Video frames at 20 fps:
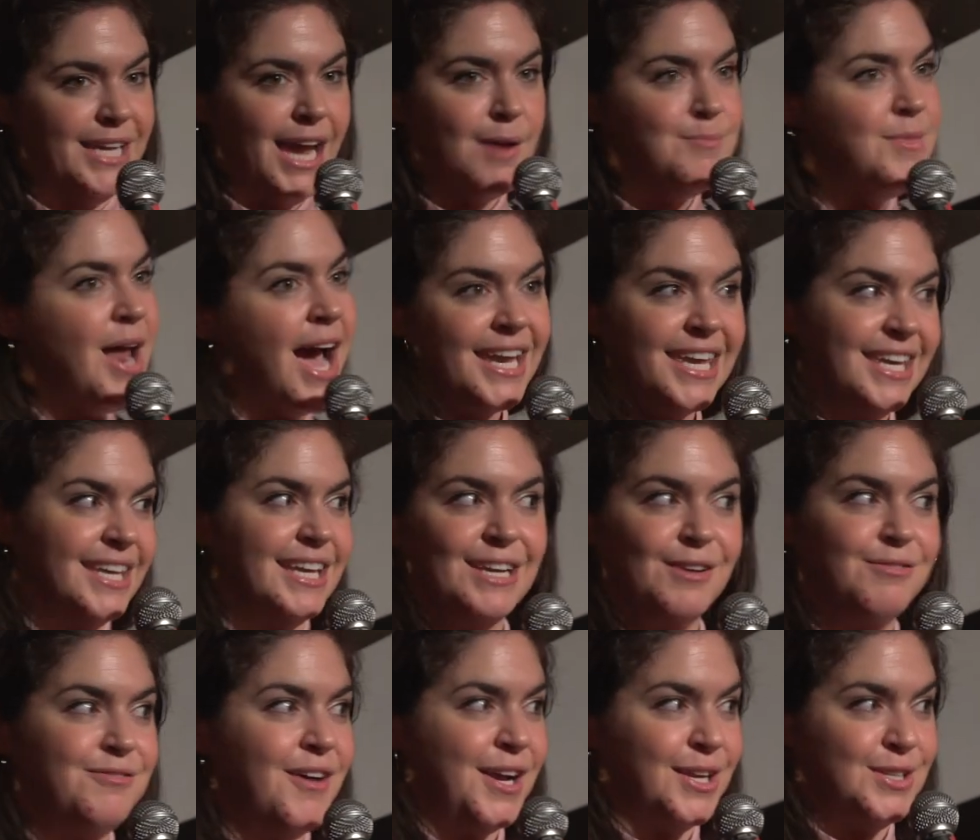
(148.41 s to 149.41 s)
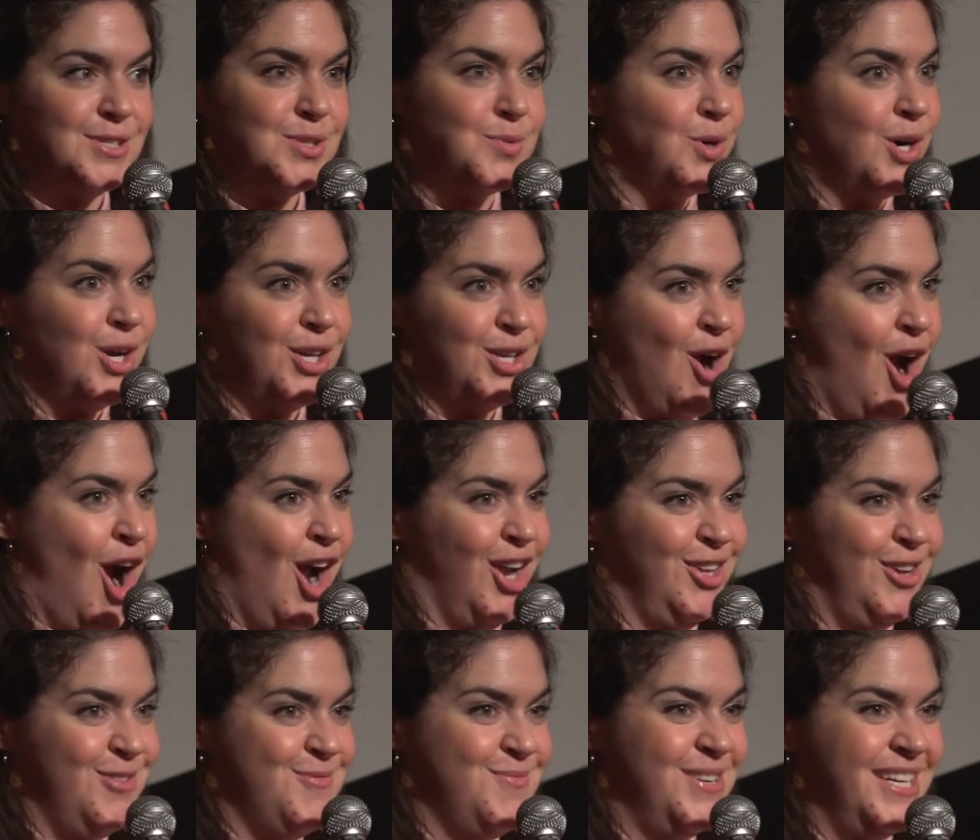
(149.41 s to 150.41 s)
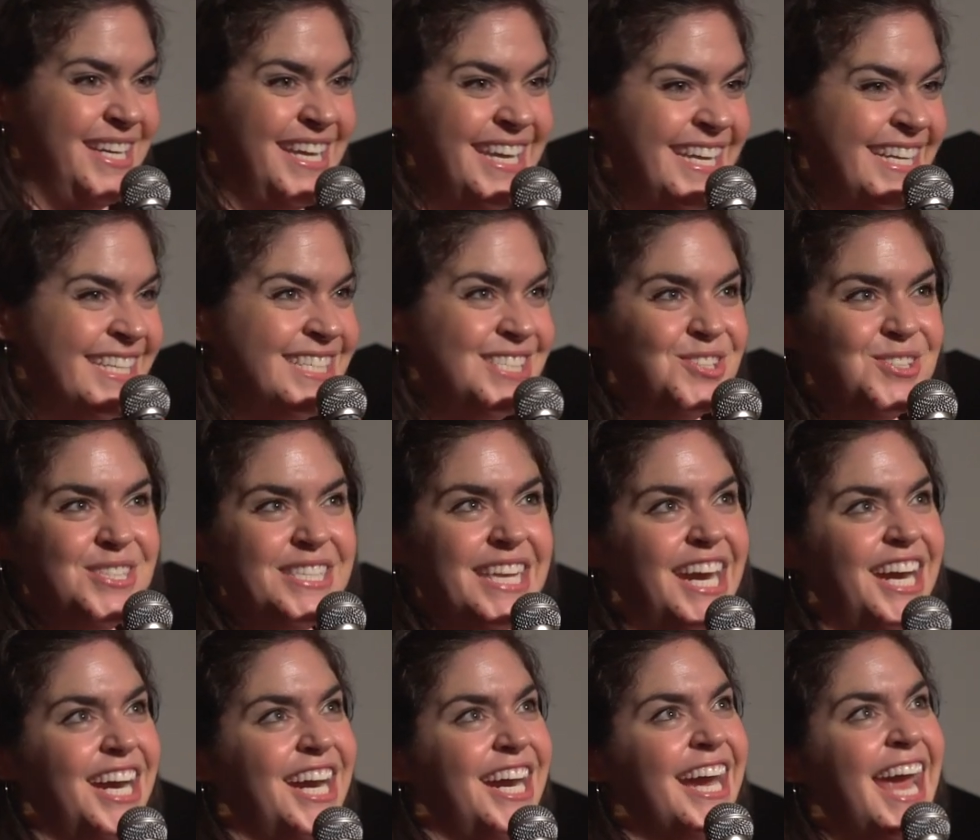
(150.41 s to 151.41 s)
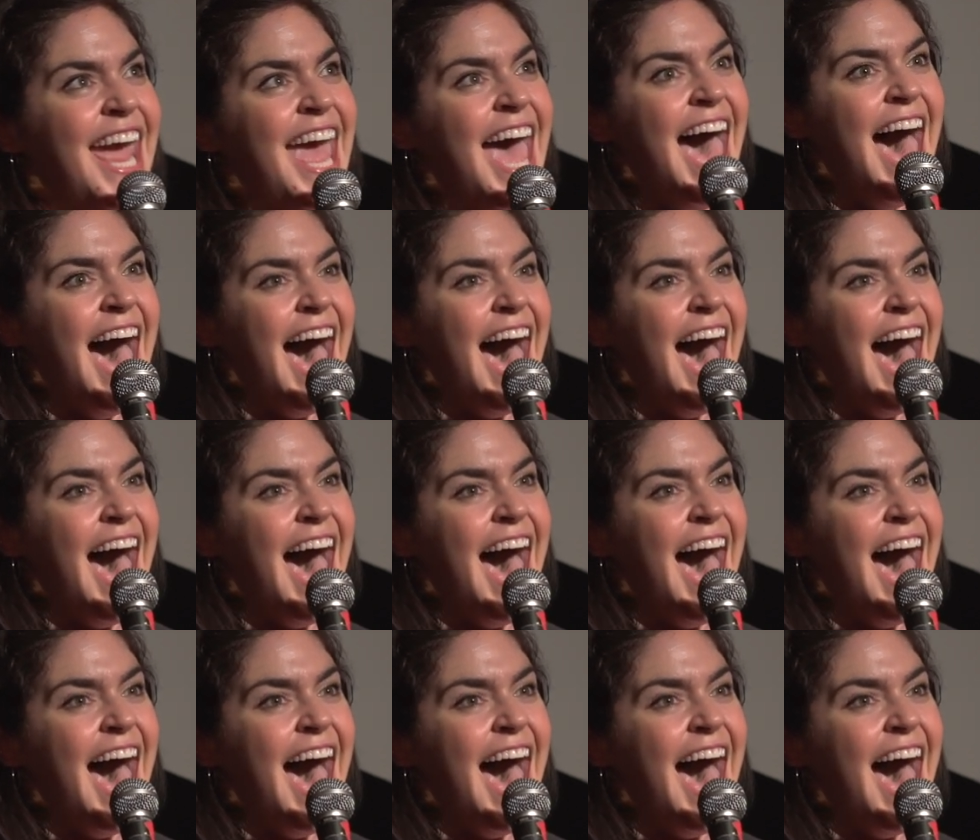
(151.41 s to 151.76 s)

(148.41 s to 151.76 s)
I'm not killing a fucking squirrel in Harlem. Too scary.